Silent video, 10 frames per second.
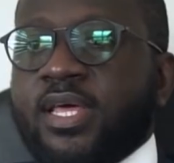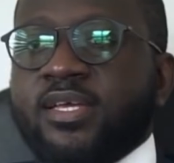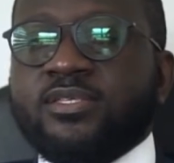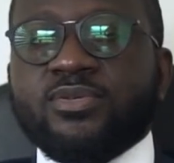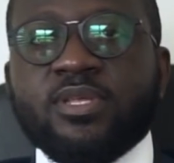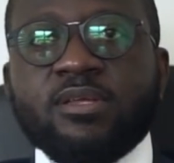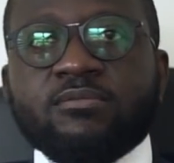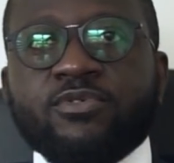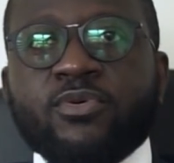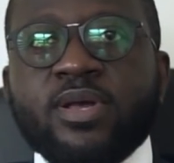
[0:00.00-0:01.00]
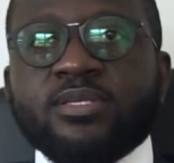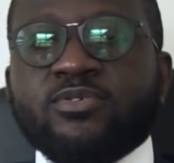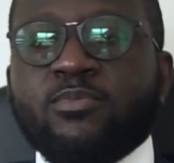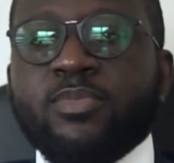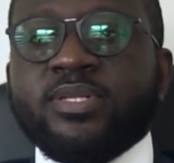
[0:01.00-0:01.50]
lights, so that requires
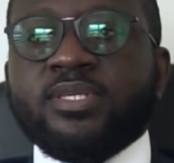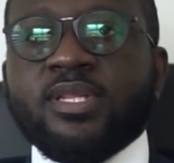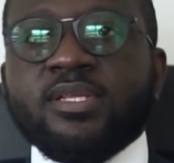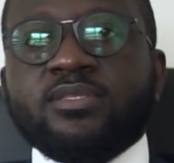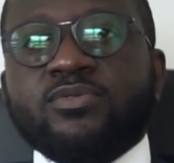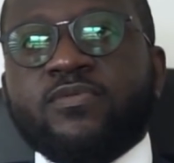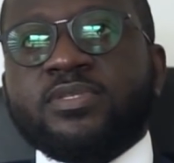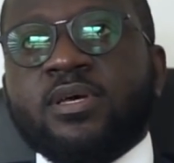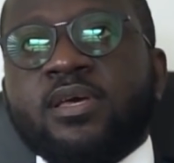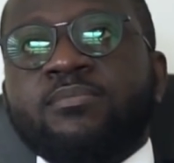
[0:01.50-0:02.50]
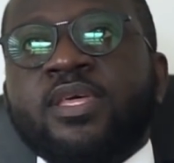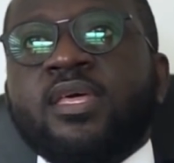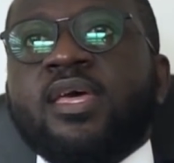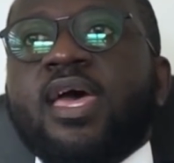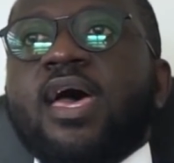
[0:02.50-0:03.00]
some maintenance over time.
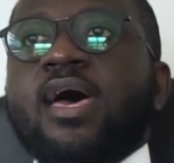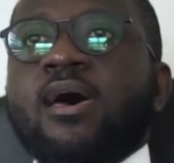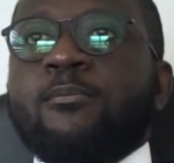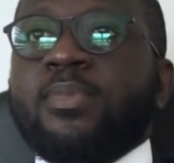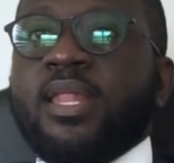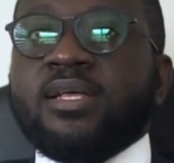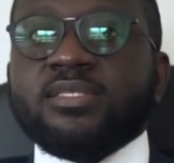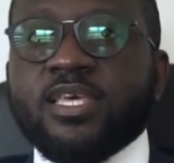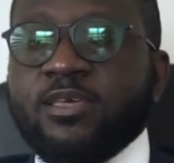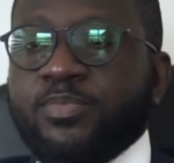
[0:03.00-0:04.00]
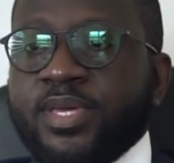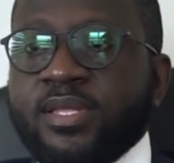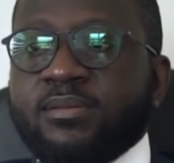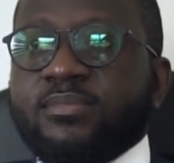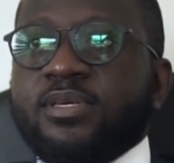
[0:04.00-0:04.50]

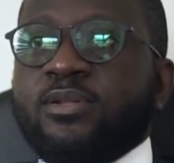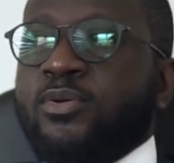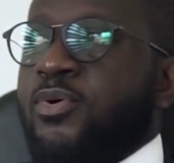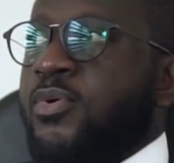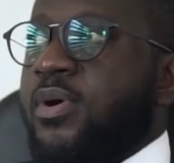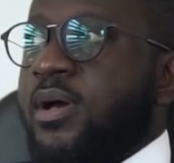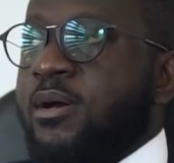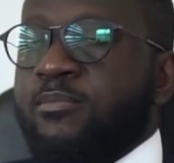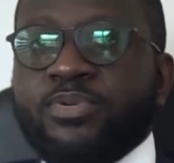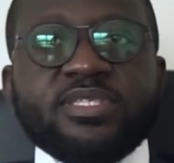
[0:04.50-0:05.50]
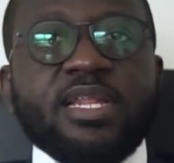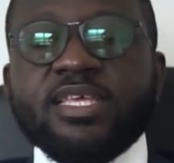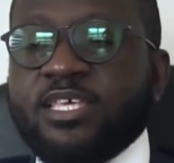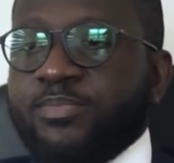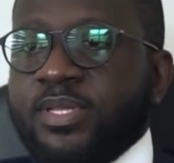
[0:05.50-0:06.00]
Landscaping, basically
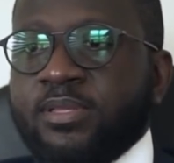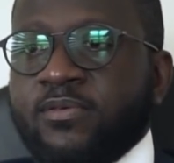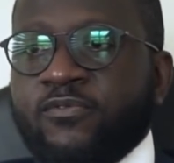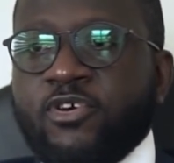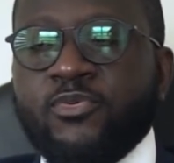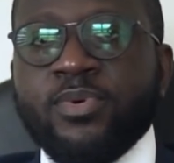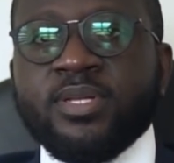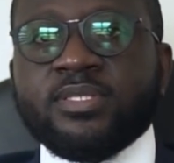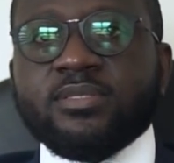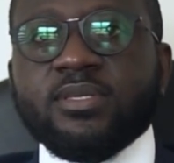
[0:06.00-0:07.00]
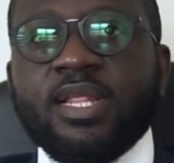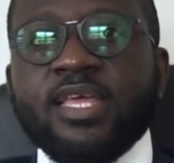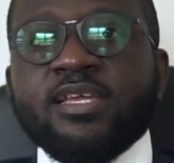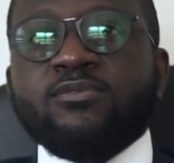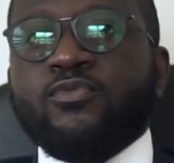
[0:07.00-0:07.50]
keeping the environment
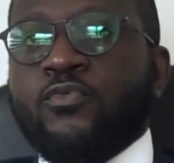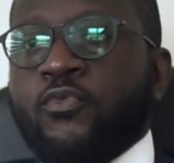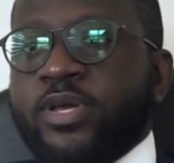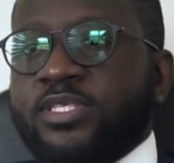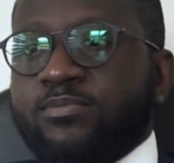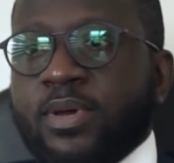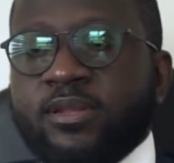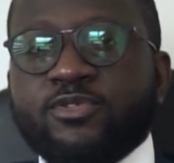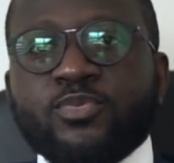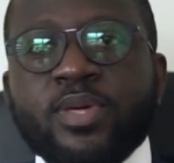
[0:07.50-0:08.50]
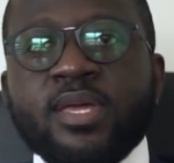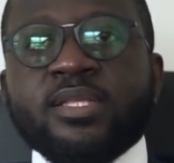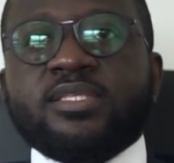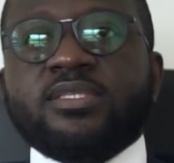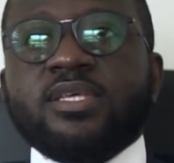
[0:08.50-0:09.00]
clean, waste
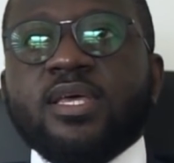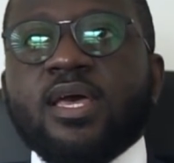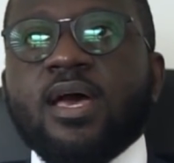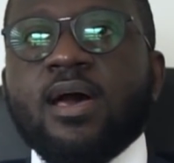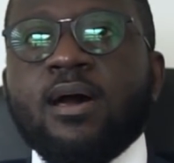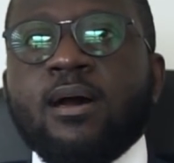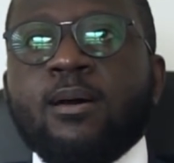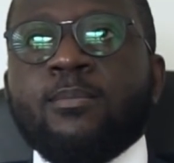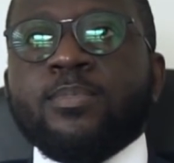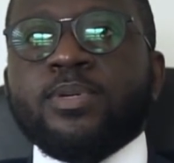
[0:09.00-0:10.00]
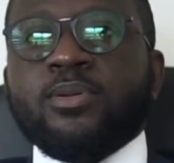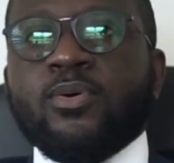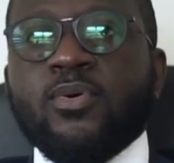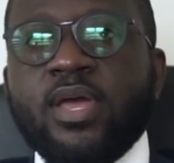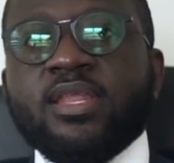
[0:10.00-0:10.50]
management,
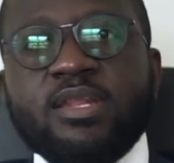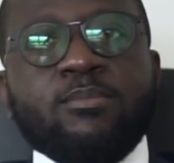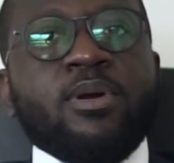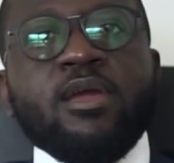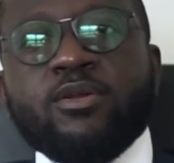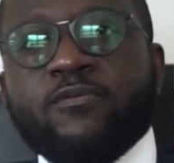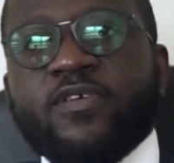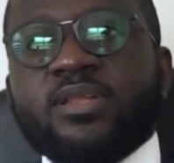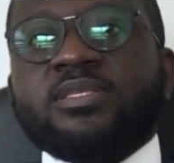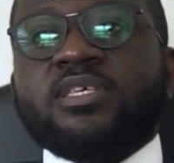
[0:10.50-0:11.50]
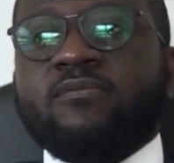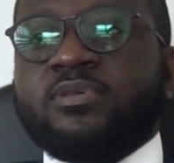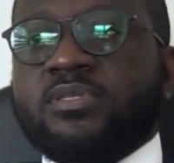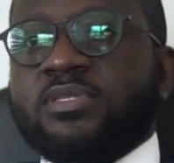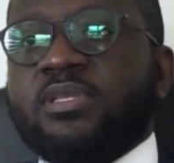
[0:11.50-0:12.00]
and a myriad of other
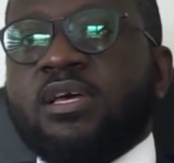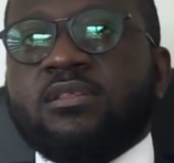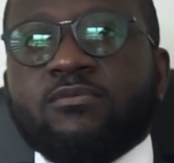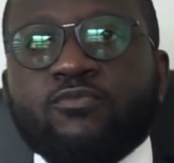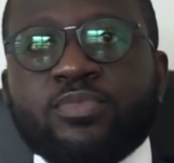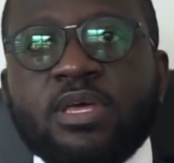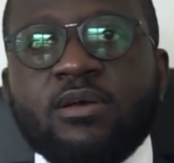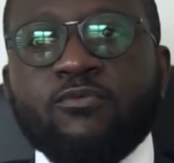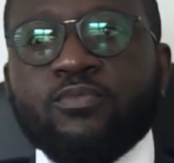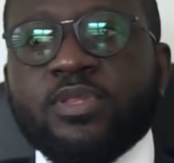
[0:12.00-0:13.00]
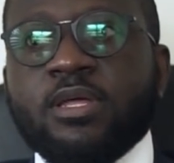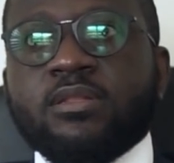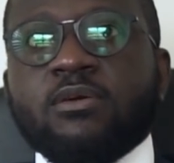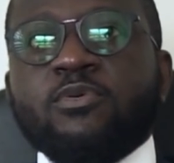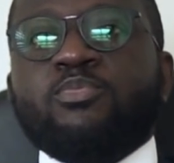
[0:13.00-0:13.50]
services that
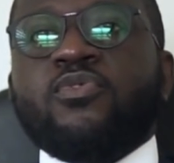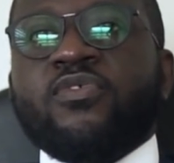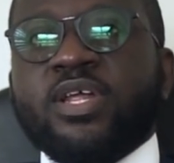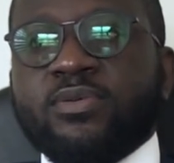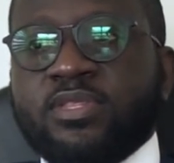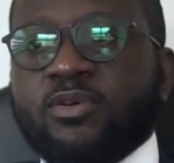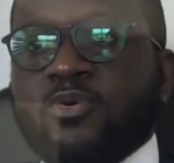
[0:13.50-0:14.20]
that we provide within the